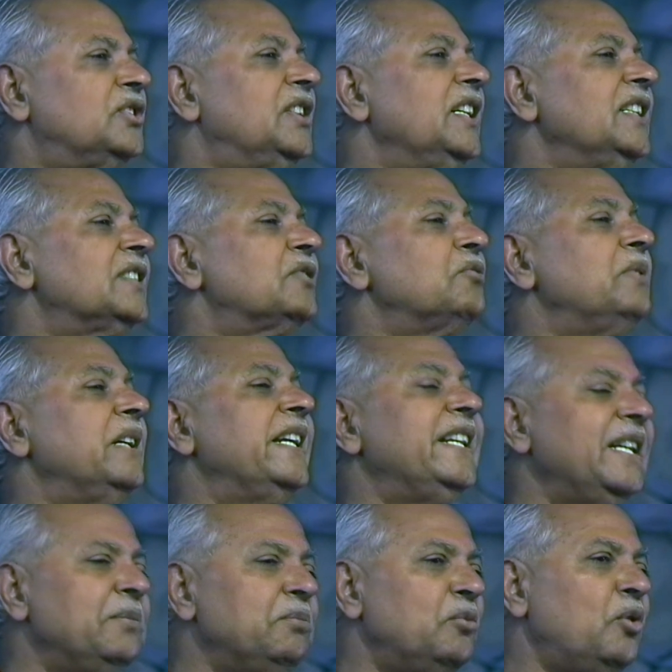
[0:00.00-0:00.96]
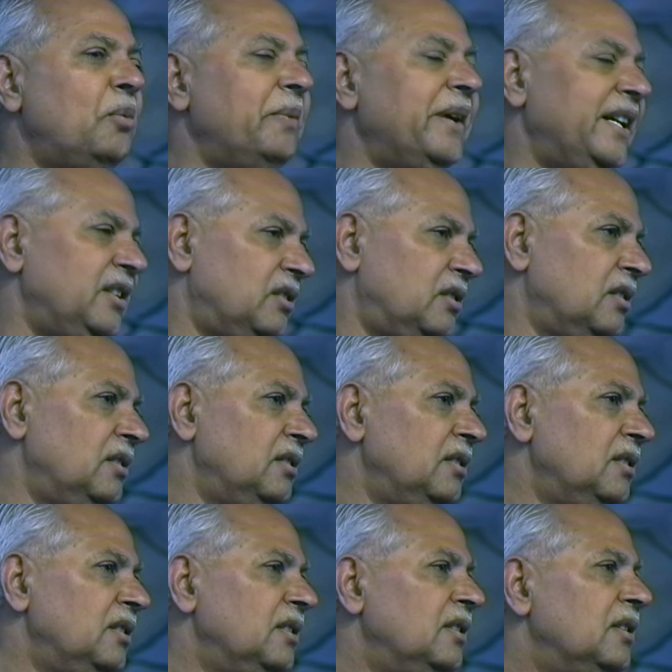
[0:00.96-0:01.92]
this very moment,
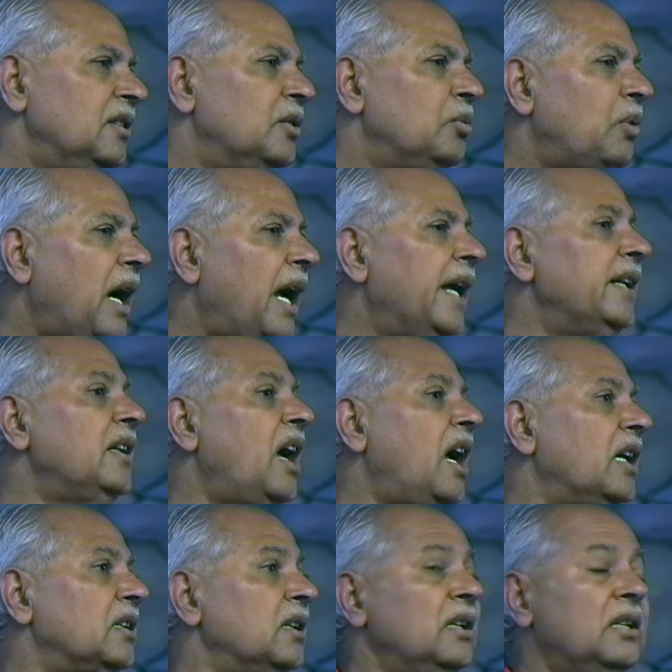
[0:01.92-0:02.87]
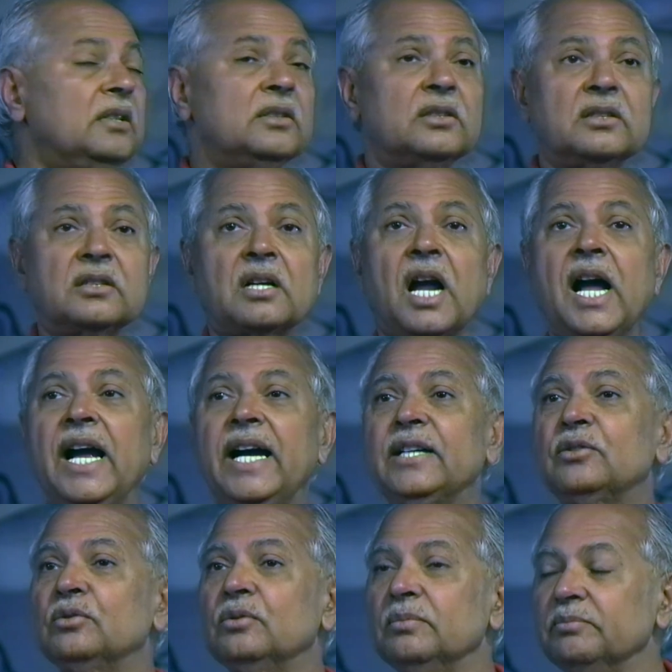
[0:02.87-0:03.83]
why not
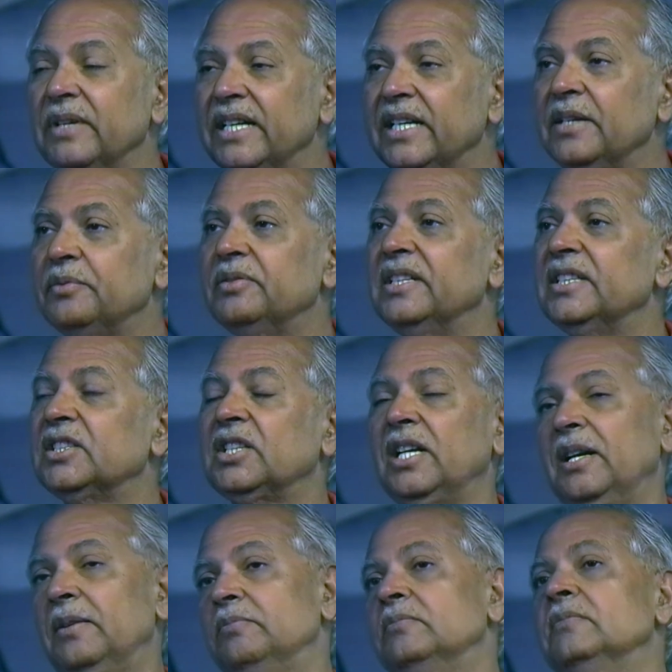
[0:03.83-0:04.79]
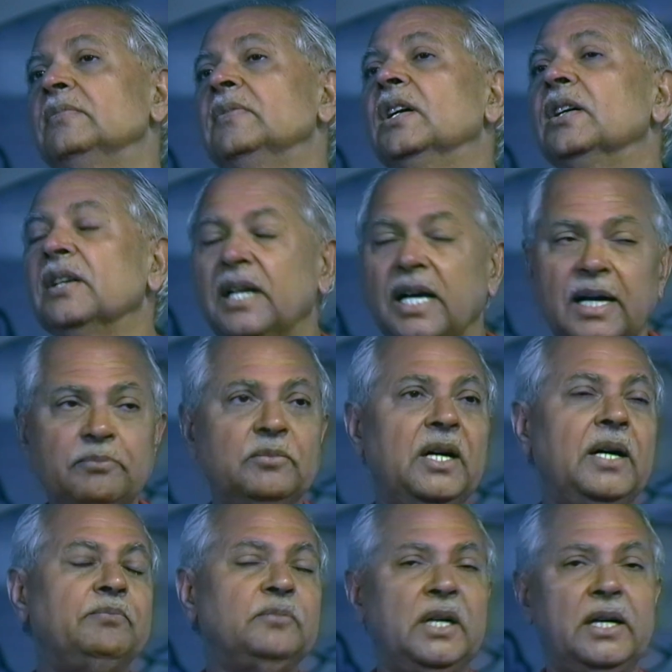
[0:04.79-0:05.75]
try to manifest him
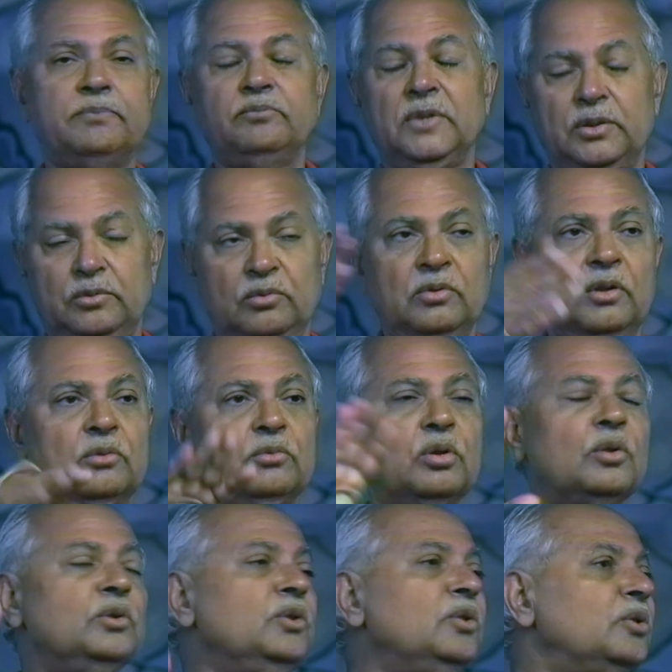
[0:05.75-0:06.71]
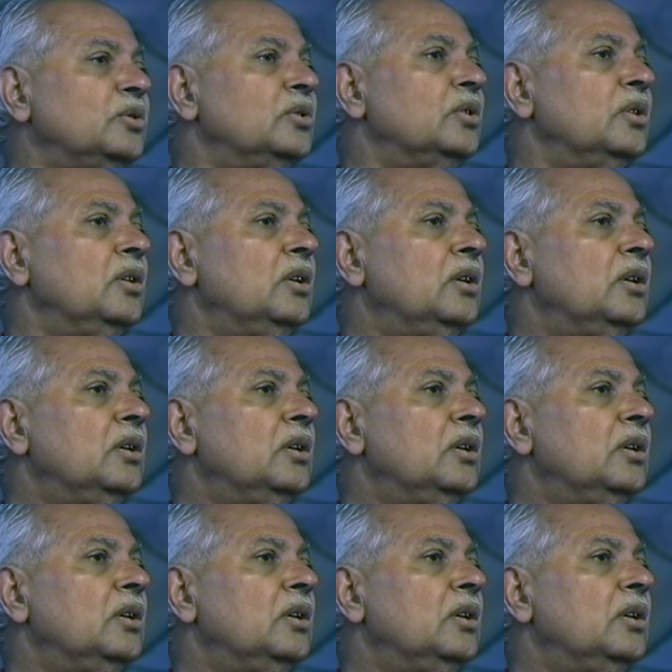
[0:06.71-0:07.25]
um, um, um, through you?